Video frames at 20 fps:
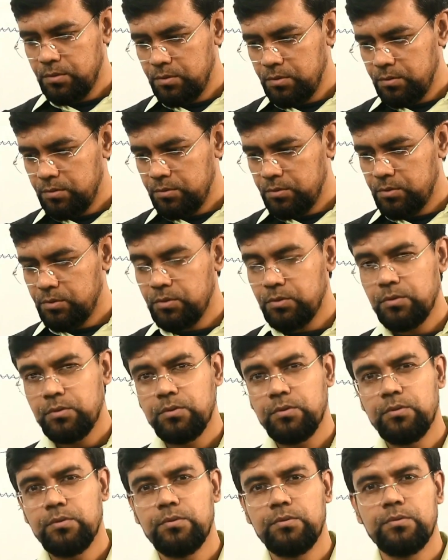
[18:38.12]
So
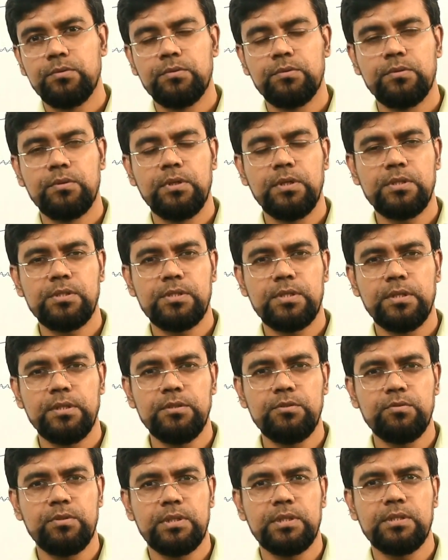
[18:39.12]
let's try to
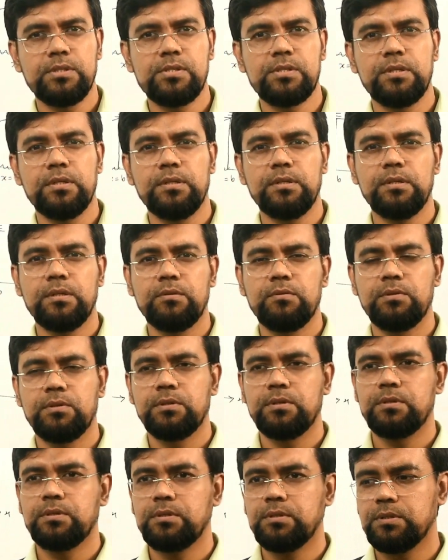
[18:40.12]
understand our
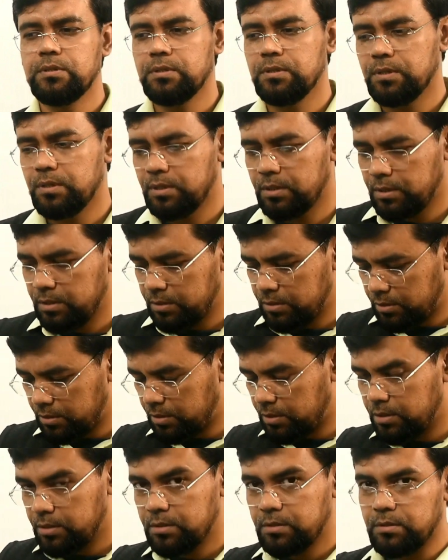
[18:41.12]
third
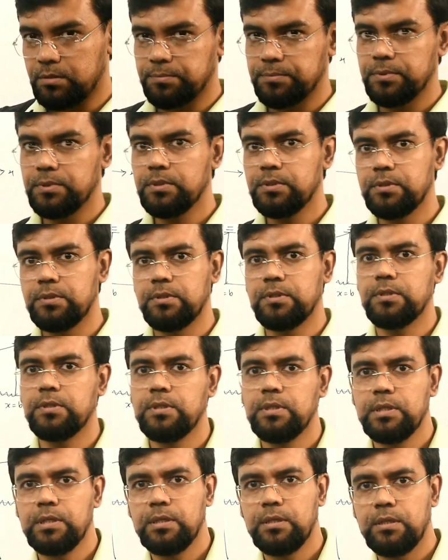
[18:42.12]
topic,
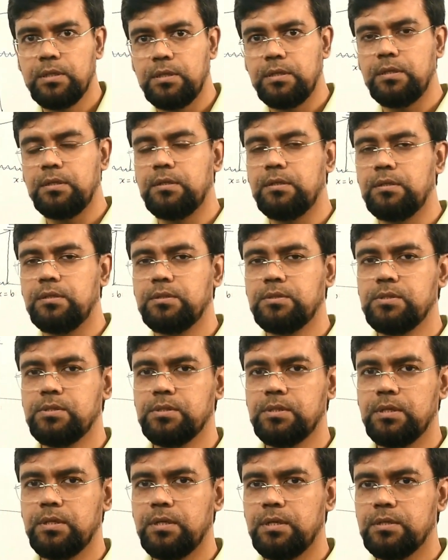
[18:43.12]
and this is the
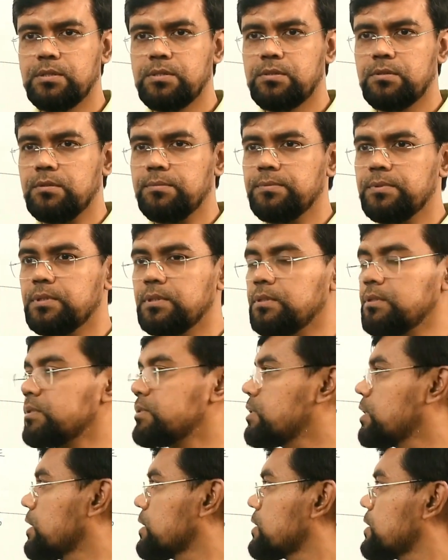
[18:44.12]
last topic in this
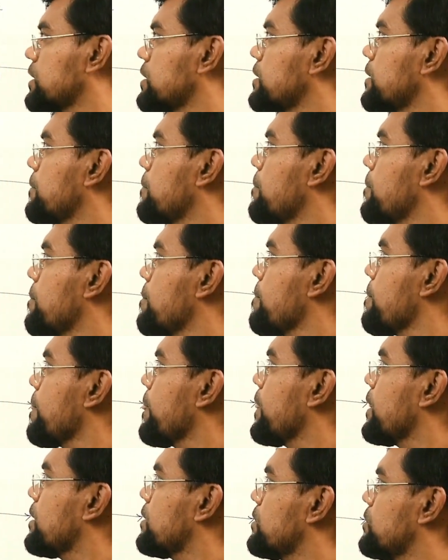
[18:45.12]
lecture,
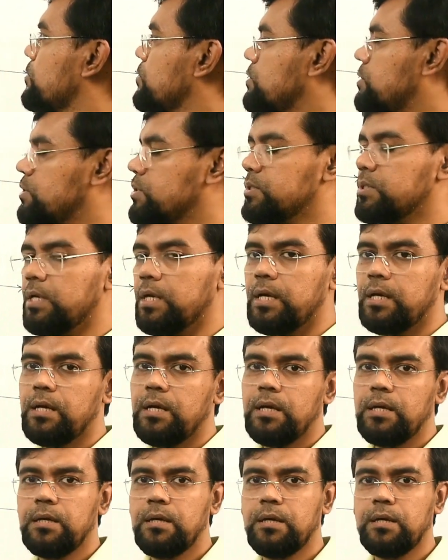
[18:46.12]
which is hanging
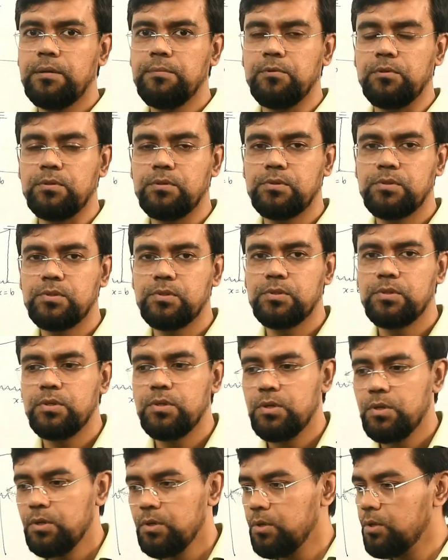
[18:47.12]
cables.
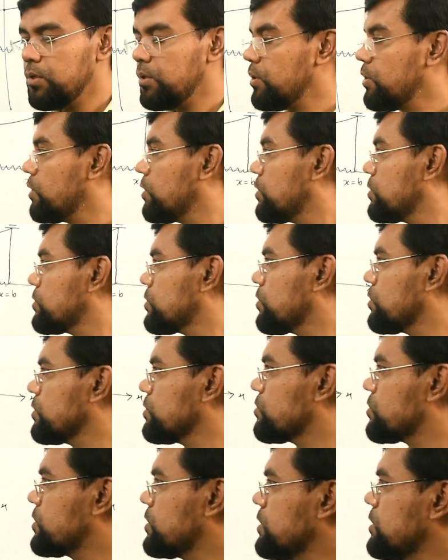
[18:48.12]
So you
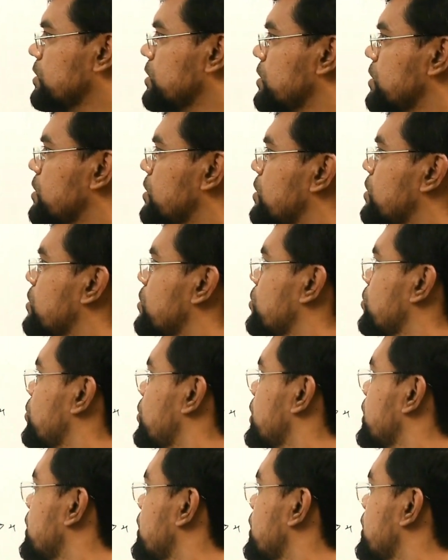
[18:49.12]
see, when a